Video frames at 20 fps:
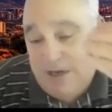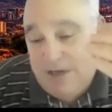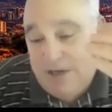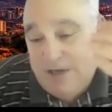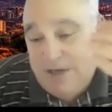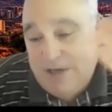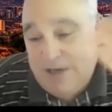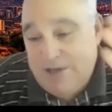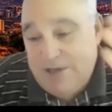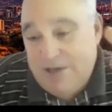
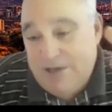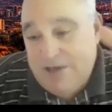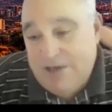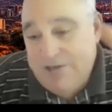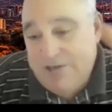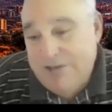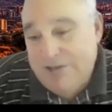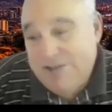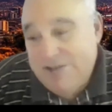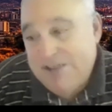uh
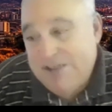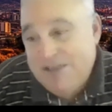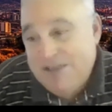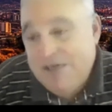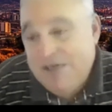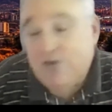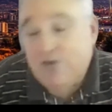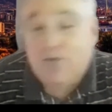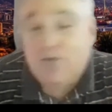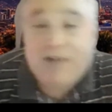
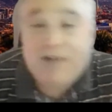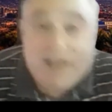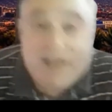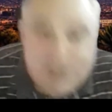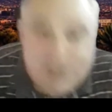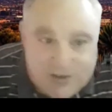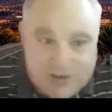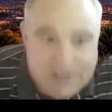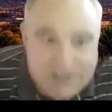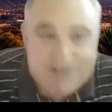illegal
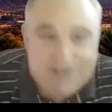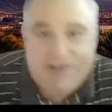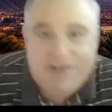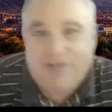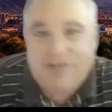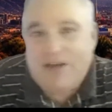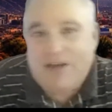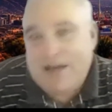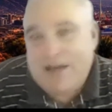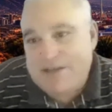reentry into the
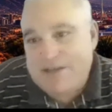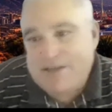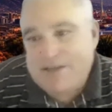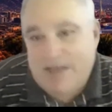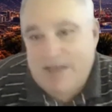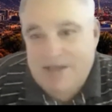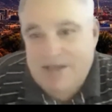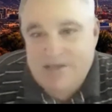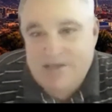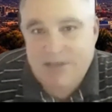United
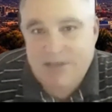States.